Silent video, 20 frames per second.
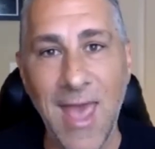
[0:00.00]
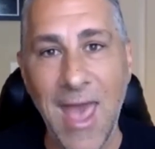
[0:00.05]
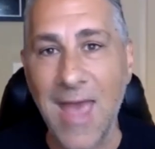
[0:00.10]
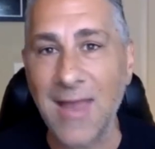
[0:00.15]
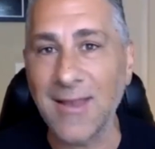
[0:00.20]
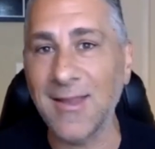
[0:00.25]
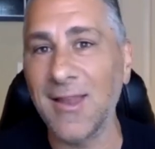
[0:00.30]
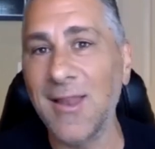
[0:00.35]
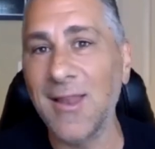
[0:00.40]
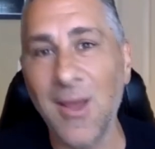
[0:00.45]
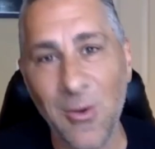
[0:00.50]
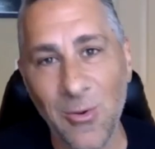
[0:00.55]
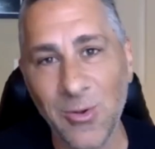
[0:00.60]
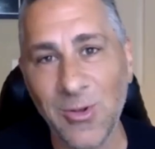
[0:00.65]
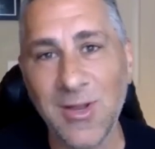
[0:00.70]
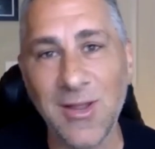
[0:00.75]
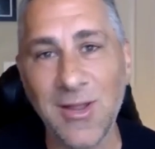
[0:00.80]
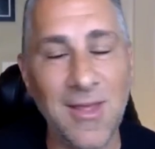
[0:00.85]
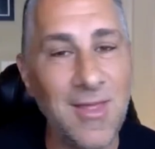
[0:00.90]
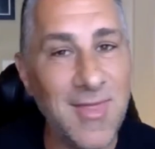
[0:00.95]
antidote
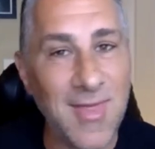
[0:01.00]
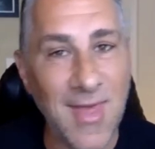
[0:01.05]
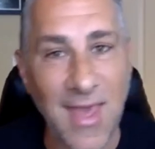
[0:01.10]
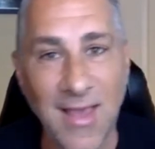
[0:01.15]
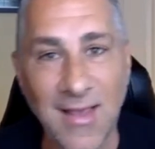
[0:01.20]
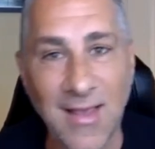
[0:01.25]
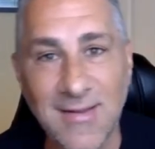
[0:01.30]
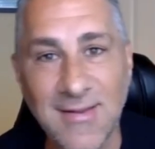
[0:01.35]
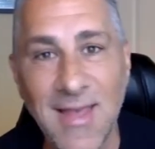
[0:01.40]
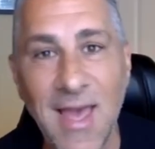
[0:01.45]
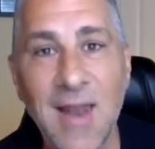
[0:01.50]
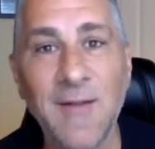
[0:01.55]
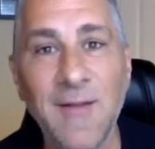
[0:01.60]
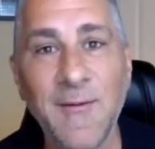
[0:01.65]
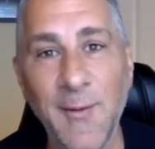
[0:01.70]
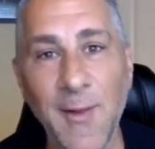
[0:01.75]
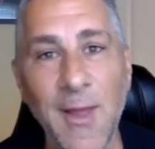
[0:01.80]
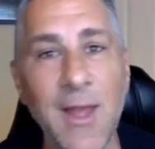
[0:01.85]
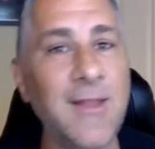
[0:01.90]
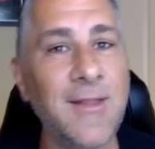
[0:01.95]
to the things that
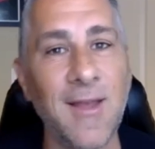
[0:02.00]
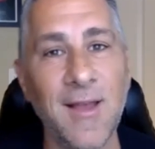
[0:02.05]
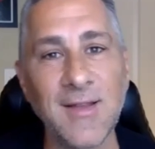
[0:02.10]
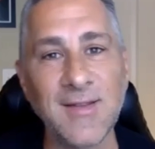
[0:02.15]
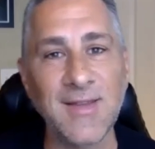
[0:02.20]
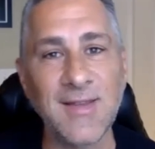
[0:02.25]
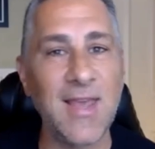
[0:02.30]
afflict us.